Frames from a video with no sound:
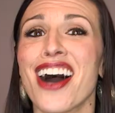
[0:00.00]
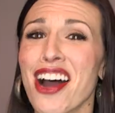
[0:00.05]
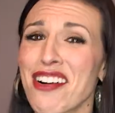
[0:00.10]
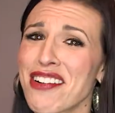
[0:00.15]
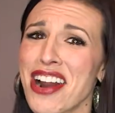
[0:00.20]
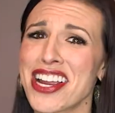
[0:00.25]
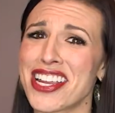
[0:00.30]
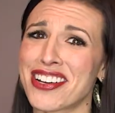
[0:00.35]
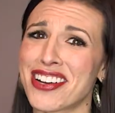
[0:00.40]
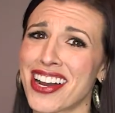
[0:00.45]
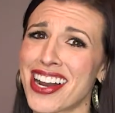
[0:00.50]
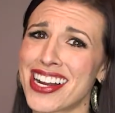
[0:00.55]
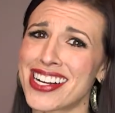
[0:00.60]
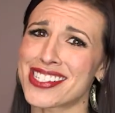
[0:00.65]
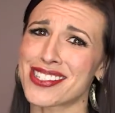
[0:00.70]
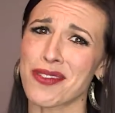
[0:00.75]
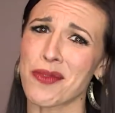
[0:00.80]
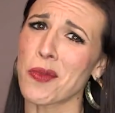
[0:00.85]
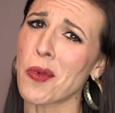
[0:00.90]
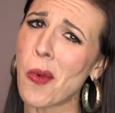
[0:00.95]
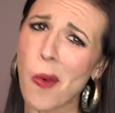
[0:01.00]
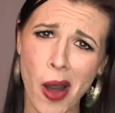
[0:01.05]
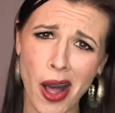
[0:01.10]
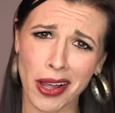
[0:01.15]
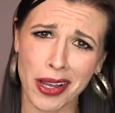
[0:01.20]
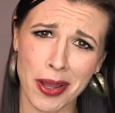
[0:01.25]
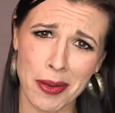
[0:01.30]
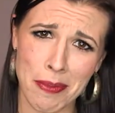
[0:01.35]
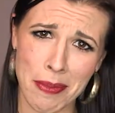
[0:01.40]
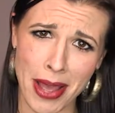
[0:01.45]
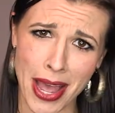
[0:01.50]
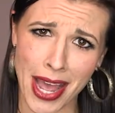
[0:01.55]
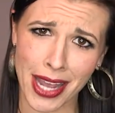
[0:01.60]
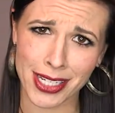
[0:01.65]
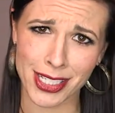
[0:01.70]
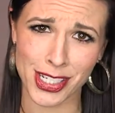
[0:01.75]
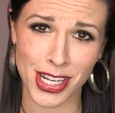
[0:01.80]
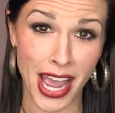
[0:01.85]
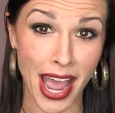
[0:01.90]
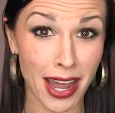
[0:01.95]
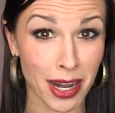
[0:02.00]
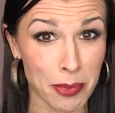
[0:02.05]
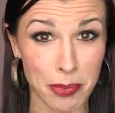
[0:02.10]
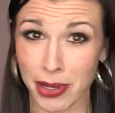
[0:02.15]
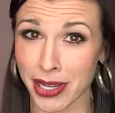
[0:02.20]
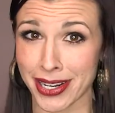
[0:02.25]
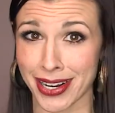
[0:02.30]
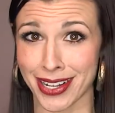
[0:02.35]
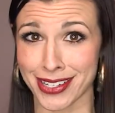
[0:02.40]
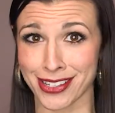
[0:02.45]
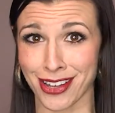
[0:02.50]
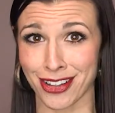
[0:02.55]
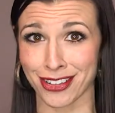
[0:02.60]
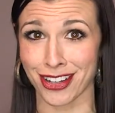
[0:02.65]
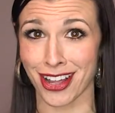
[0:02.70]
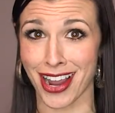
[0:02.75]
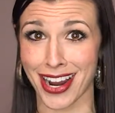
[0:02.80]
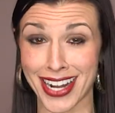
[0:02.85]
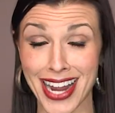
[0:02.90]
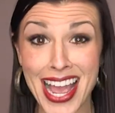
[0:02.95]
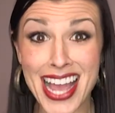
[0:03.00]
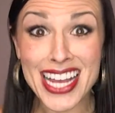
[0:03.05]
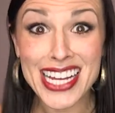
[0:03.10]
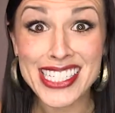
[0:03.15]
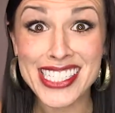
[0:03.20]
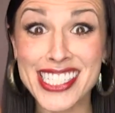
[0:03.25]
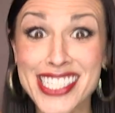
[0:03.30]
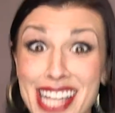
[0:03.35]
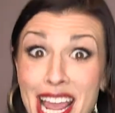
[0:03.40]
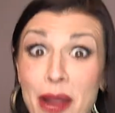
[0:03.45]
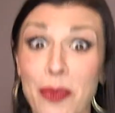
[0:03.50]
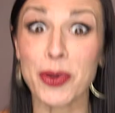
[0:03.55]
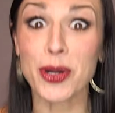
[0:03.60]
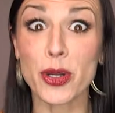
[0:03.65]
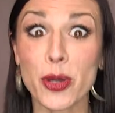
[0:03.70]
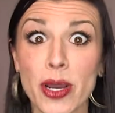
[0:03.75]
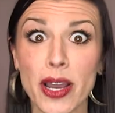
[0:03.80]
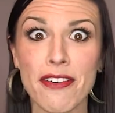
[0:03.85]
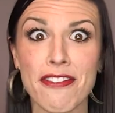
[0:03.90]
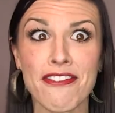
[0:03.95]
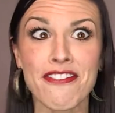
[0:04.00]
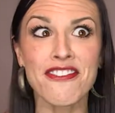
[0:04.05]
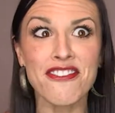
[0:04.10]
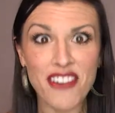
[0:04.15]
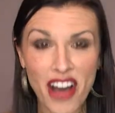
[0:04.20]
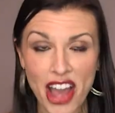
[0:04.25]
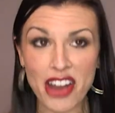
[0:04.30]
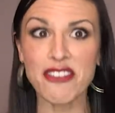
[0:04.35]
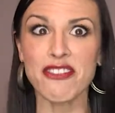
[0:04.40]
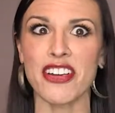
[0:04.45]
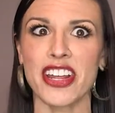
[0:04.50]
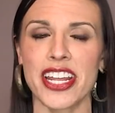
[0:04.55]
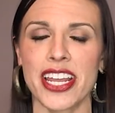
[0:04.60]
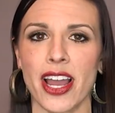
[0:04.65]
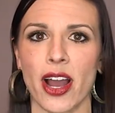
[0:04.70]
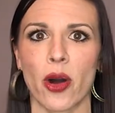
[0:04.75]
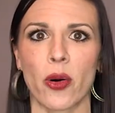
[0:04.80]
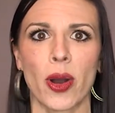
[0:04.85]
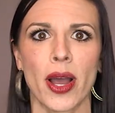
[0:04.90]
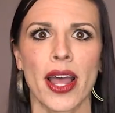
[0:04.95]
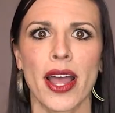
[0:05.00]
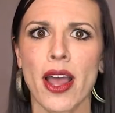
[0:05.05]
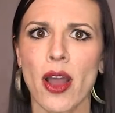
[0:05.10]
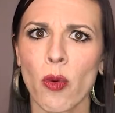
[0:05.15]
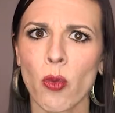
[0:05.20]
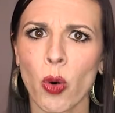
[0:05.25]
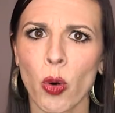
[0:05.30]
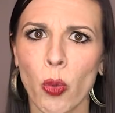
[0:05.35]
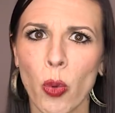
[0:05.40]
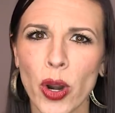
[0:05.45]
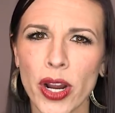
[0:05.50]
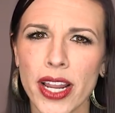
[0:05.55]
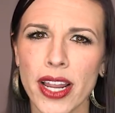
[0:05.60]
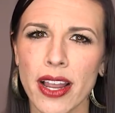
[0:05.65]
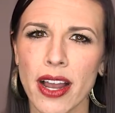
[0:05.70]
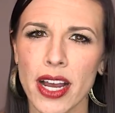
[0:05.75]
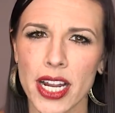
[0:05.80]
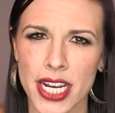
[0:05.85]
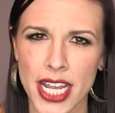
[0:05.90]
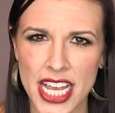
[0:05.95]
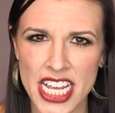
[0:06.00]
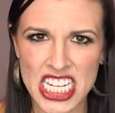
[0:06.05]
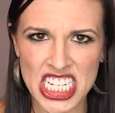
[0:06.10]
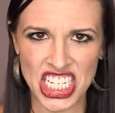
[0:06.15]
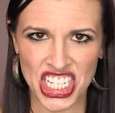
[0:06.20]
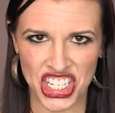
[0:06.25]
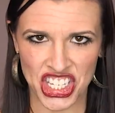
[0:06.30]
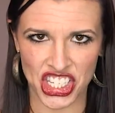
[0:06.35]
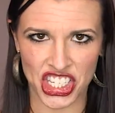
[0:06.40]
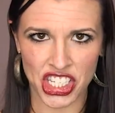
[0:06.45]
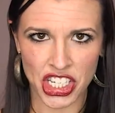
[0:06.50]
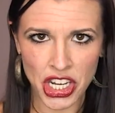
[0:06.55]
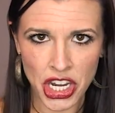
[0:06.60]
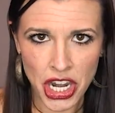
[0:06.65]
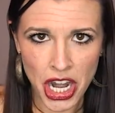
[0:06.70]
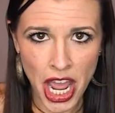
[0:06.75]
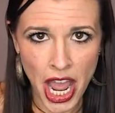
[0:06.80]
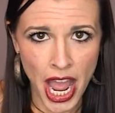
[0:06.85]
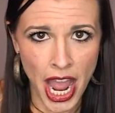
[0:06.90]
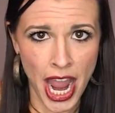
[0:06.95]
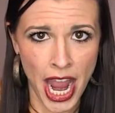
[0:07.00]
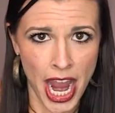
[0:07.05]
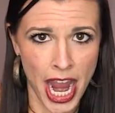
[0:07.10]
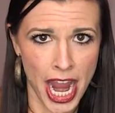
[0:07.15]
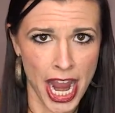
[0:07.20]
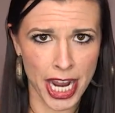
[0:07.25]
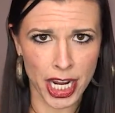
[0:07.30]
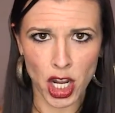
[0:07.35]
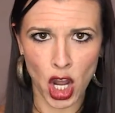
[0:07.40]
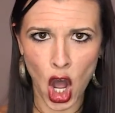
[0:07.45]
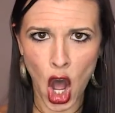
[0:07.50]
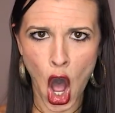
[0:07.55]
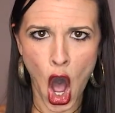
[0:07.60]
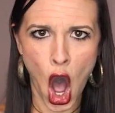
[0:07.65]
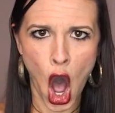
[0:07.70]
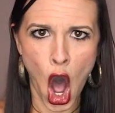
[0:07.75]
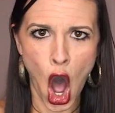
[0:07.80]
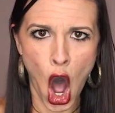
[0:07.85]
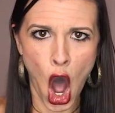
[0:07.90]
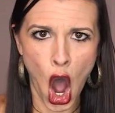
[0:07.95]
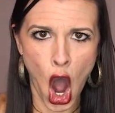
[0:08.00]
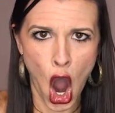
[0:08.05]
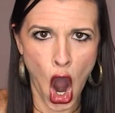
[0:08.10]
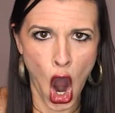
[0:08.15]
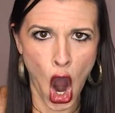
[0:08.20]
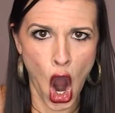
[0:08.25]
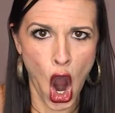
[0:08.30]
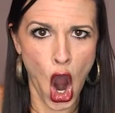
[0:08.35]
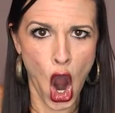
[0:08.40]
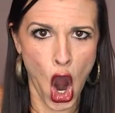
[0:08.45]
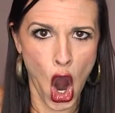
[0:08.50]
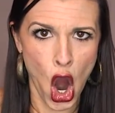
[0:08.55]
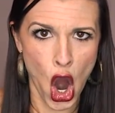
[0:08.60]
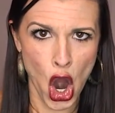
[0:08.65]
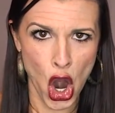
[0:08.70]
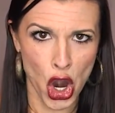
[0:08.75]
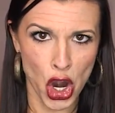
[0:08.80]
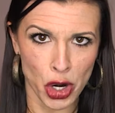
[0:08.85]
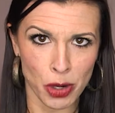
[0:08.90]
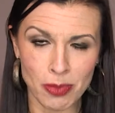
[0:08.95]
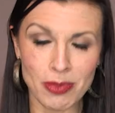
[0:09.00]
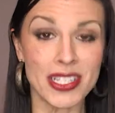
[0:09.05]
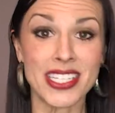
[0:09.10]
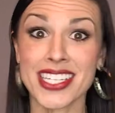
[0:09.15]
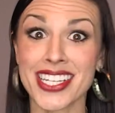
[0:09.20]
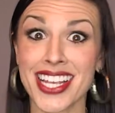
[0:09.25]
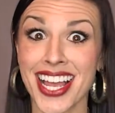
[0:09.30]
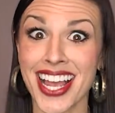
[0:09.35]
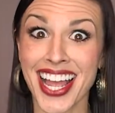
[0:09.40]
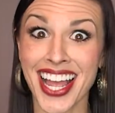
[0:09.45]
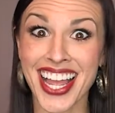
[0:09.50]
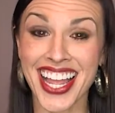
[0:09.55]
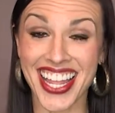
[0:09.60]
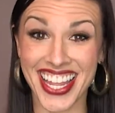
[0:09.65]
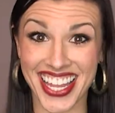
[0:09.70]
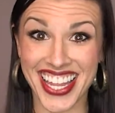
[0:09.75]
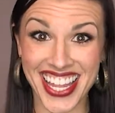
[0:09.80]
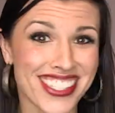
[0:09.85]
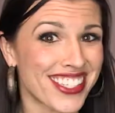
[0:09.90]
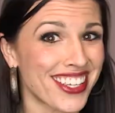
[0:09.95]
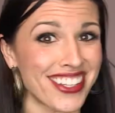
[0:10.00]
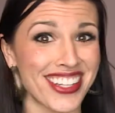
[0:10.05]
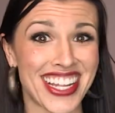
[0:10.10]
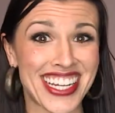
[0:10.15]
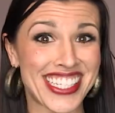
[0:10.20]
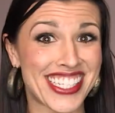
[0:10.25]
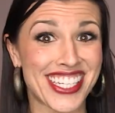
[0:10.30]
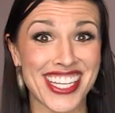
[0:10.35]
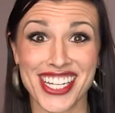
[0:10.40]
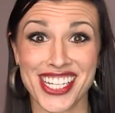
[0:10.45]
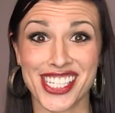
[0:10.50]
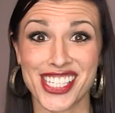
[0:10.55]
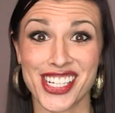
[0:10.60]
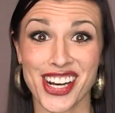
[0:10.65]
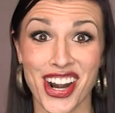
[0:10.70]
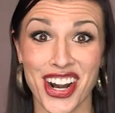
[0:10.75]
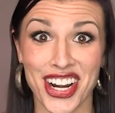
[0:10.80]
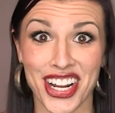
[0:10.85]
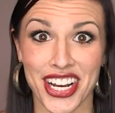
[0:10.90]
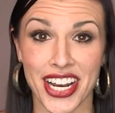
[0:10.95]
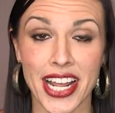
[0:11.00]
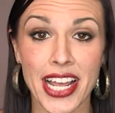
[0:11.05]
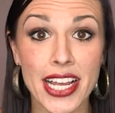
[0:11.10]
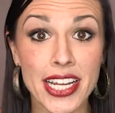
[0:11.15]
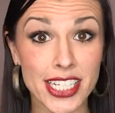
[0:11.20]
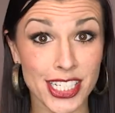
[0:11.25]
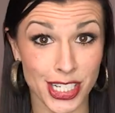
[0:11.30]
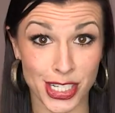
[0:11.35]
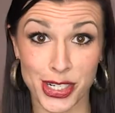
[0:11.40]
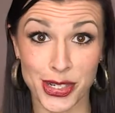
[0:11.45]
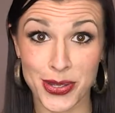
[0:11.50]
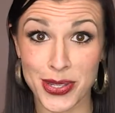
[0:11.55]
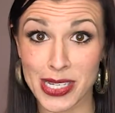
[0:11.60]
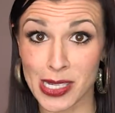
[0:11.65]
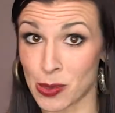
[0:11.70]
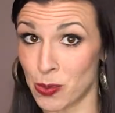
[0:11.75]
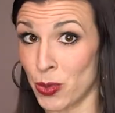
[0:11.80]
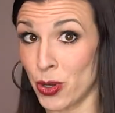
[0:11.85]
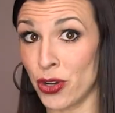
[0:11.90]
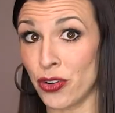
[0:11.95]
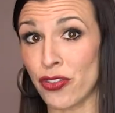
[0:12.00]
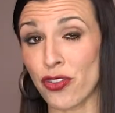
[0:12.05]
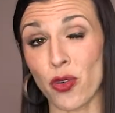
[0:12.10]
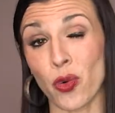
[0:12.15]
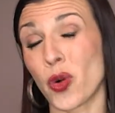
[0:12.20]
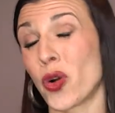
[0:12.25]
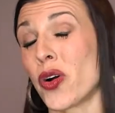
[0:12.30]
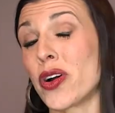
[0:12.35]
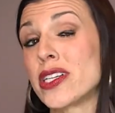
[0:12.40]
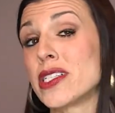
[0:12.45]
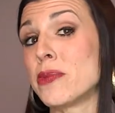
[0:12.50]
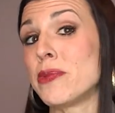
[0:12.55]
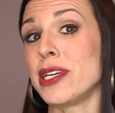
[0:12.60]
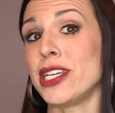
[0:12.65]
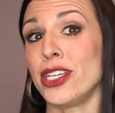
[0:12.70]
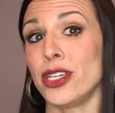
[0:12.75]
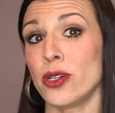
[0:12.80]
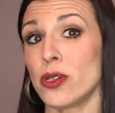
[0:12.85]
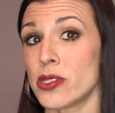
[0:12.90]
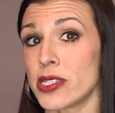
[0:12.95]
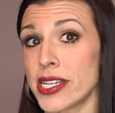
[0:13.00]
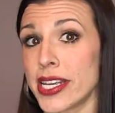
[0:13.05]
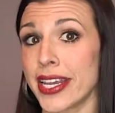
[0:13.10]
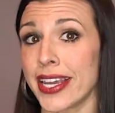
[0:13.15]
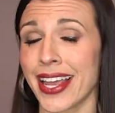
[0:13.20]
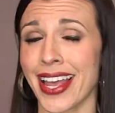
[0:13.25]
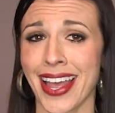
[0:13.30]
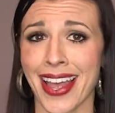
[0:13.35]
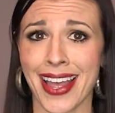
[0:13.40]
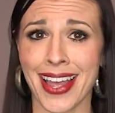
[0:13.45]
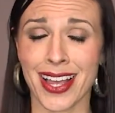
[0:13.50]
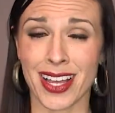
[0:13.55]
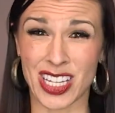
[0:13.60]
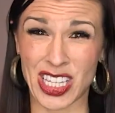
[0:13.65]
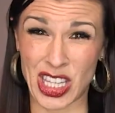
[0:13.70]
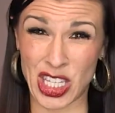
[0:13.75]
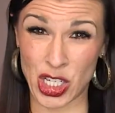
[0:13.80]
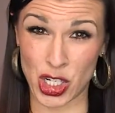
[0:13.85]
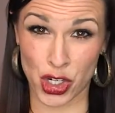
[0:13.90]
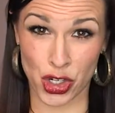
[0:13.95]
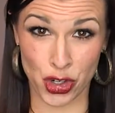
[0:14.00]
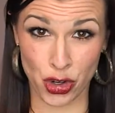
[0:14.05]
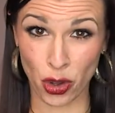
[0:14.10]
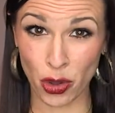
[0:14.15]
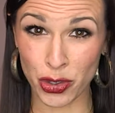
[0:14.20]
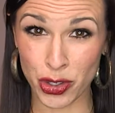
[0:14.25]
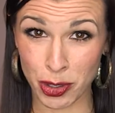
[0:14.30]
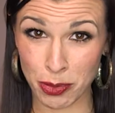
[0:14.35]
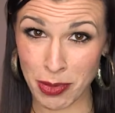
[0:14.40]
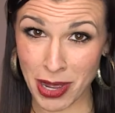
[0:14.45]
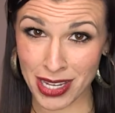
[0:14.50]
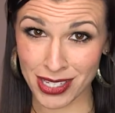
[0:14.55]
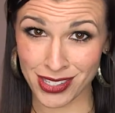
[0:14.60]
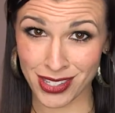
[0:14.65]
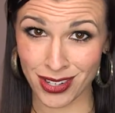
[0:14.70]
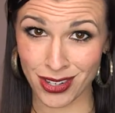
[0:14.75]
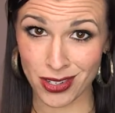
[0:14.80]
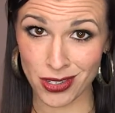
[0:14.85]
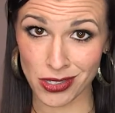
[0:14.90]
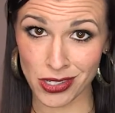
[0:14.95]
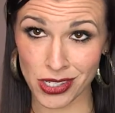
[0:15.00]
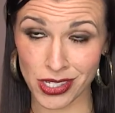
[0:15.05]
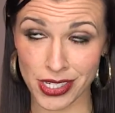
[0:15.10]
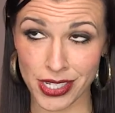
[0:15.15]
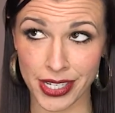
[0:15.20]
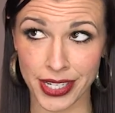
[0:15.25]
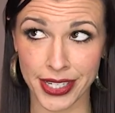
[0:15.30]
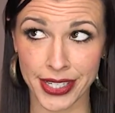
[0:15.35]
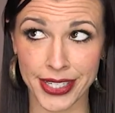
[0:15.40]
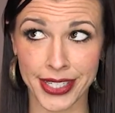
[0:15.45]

All right, you guys, welcome back to How to Bellydance Online. Today we're doing a fun video. We're working on snake arms. So let's get started. To do this move, we're going to be using the shoulder muscles,